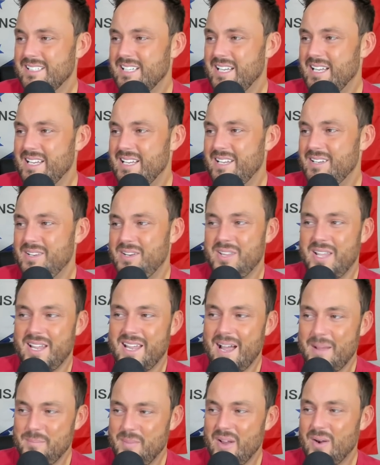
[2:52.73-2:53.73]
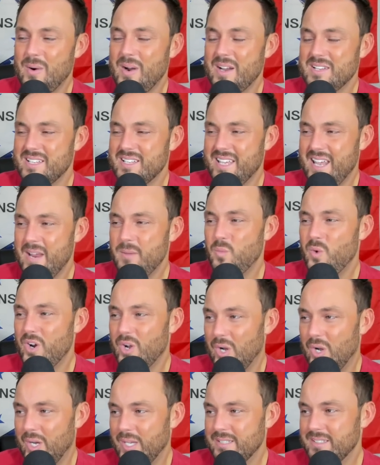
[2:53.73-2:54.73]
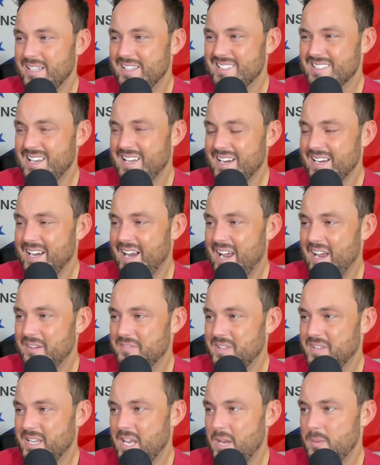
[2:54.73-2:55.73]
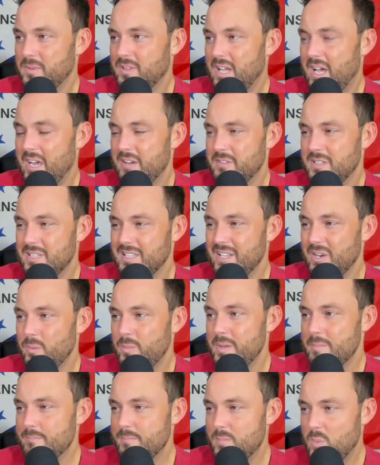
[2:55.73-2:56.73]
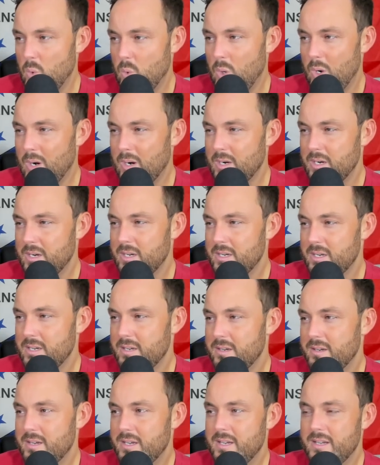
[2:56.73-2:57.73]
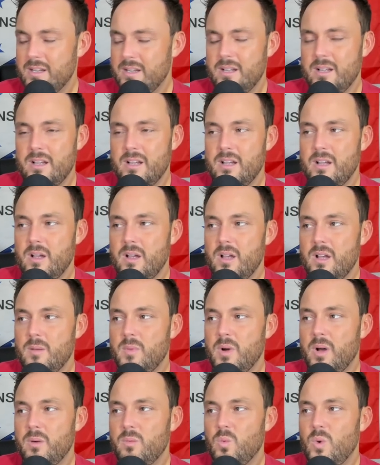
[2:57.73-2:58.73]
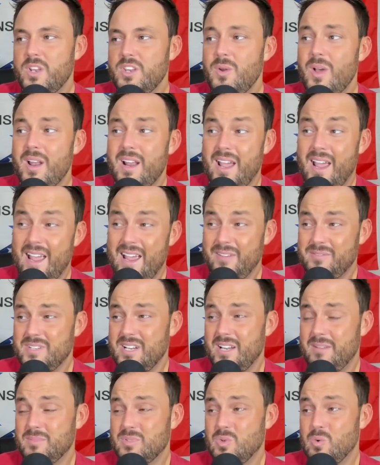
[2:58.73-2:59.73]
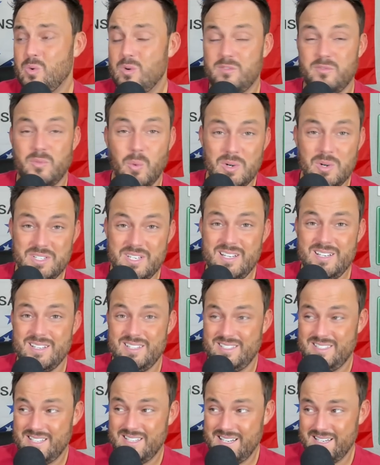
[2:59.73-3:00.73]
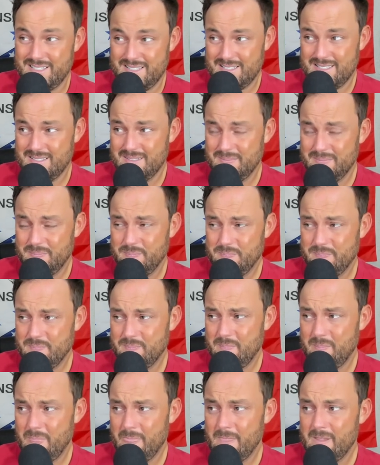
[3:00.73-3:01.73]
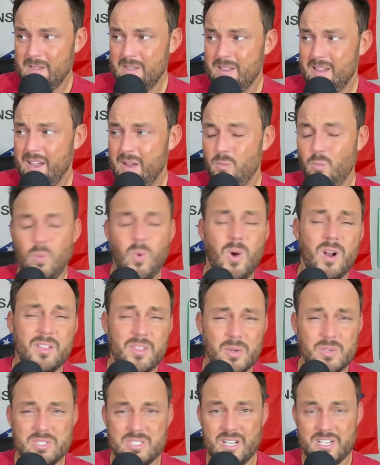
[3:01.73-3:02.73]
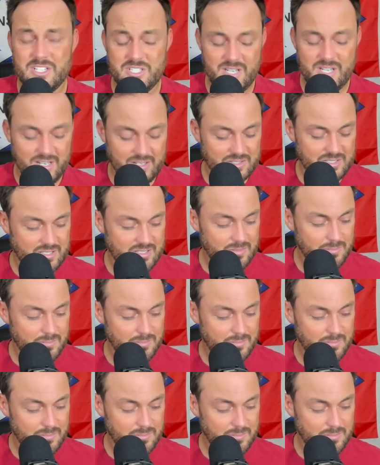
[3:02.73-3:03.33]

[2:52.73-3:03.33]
They got better as the game went on. In the second half, they came alive a little bit more. But when you had a halftime score 14-6, and one of those touchdowns